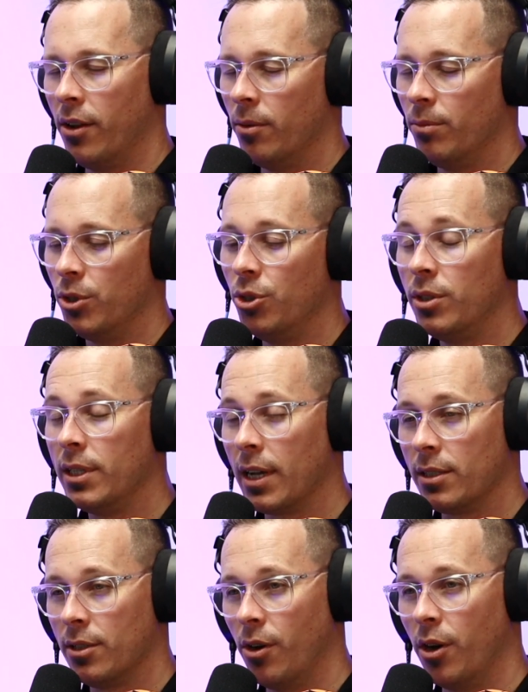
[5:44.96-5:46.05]
shooting
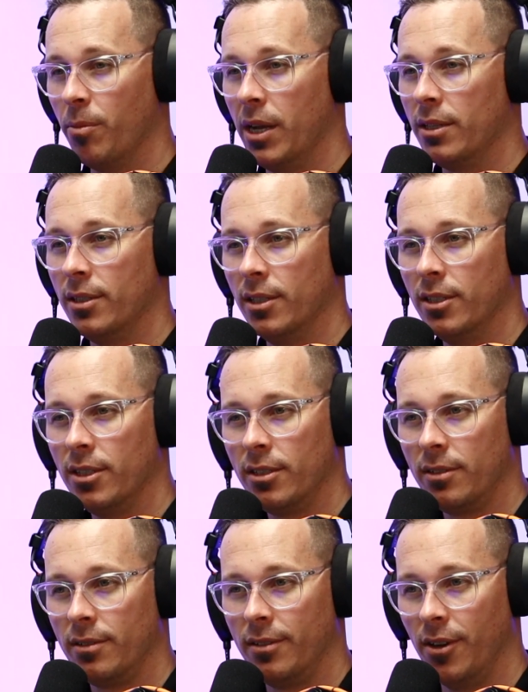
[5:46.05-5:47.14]
us the odd
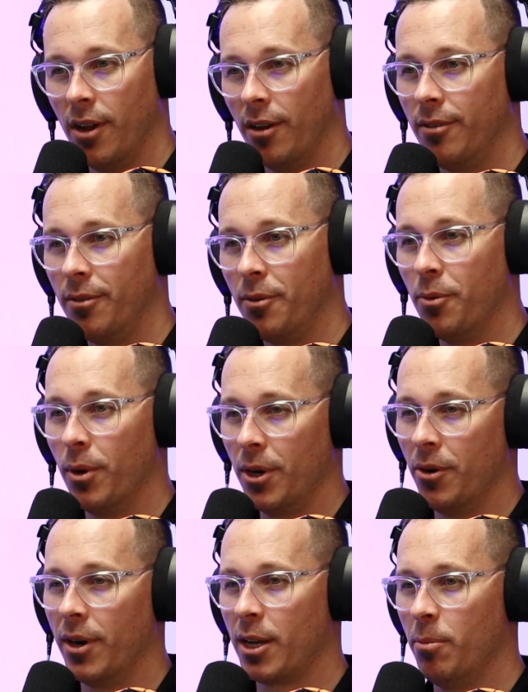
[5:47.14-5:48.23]
message, what do
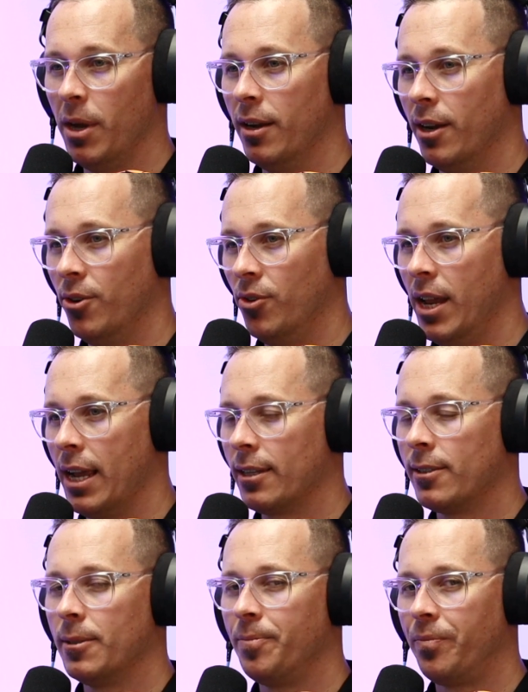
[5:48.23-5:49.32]
you recommend I do
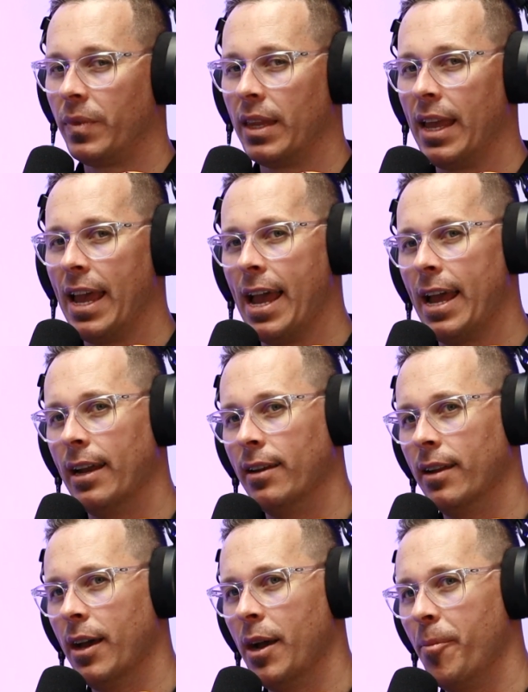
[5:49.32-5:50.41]
next?
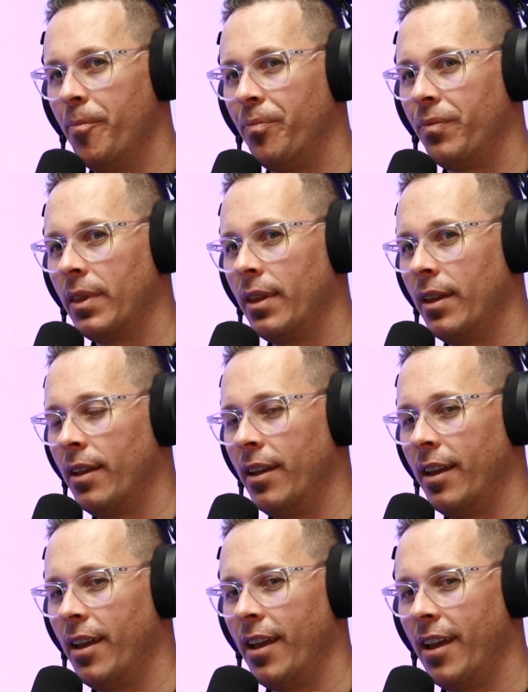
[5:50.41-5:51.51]
And
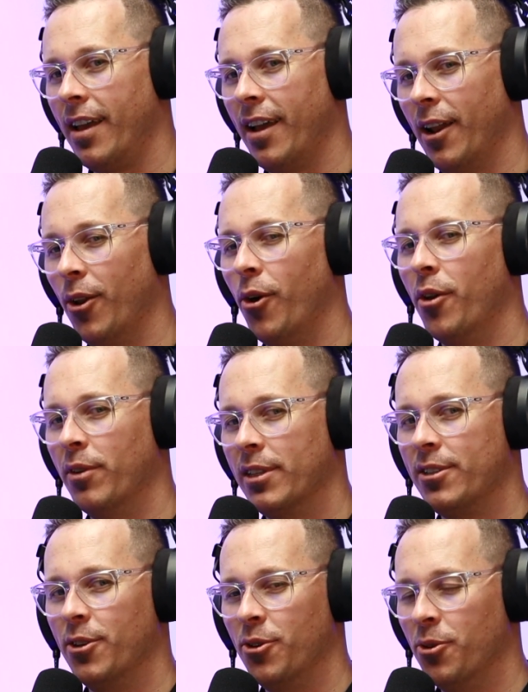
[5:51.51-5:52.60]
a lot of it's
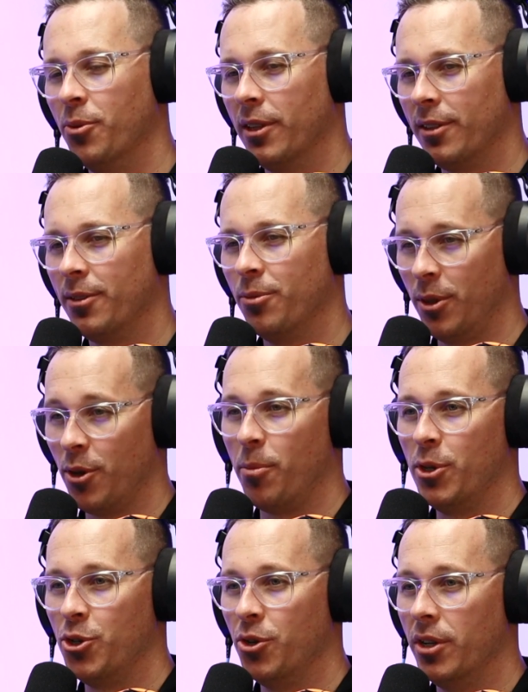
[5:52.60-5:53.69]
to do with
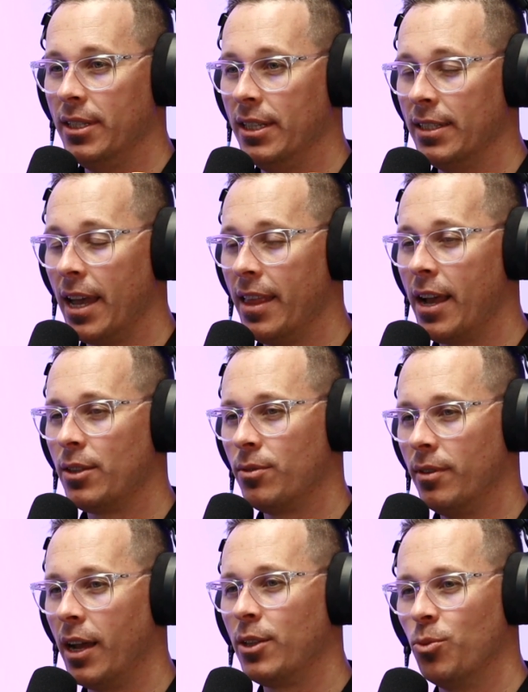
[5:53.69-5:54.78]
opportunities. And
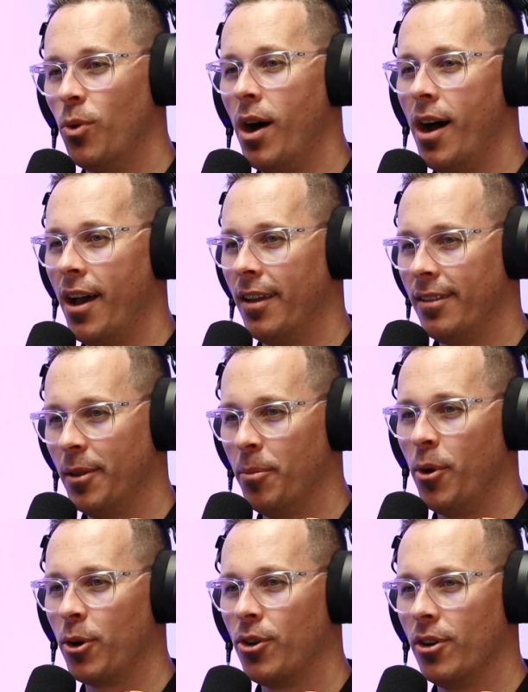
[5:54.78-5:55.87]
that's why the
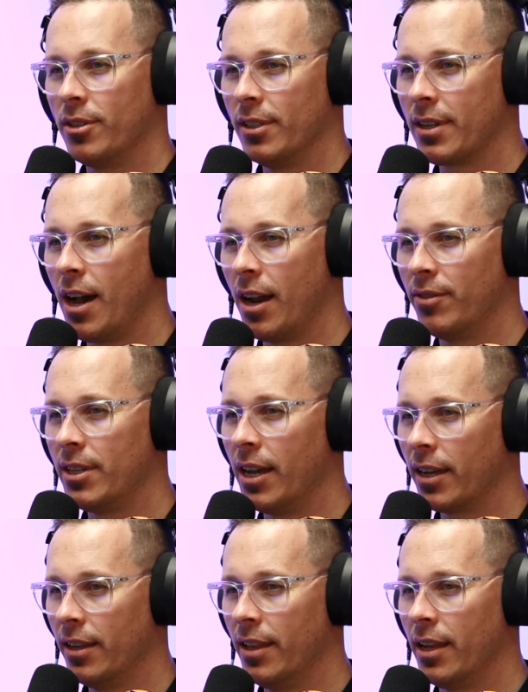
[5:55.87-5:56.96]
podcast has kind of
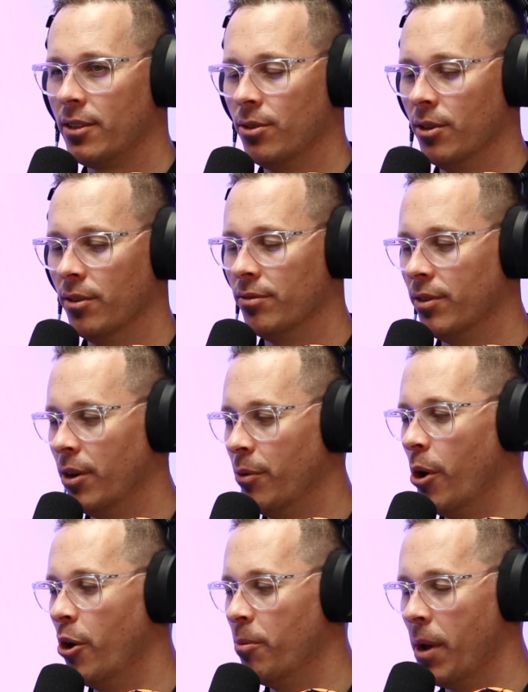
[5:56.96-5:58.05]
taken that sort of
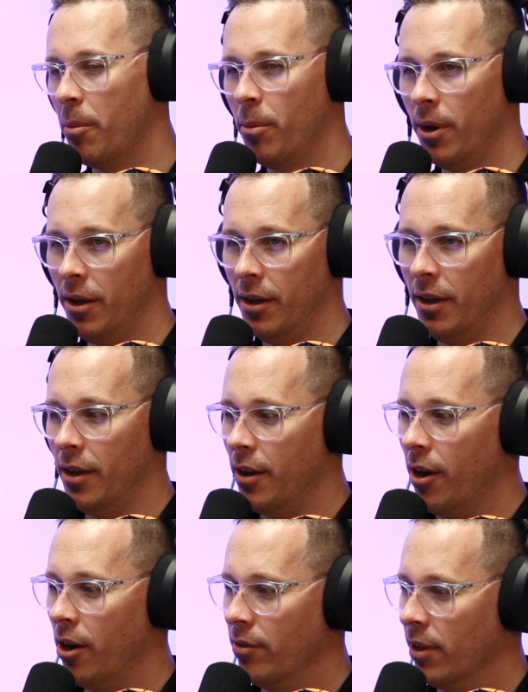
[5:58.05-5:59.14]
roadmap
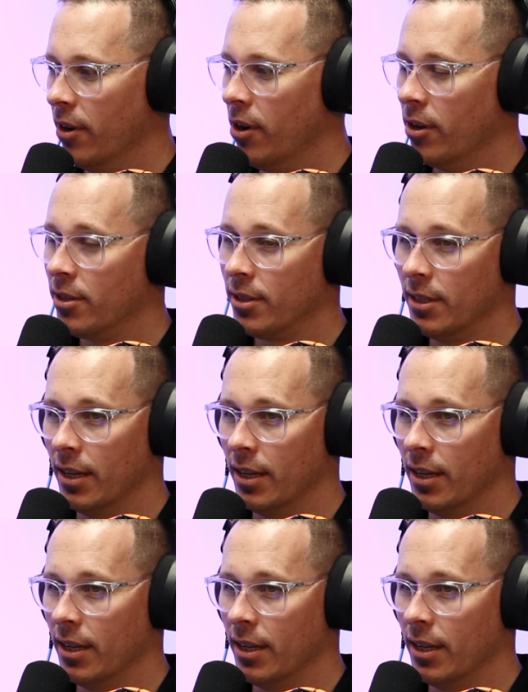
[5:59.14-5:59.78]
over the last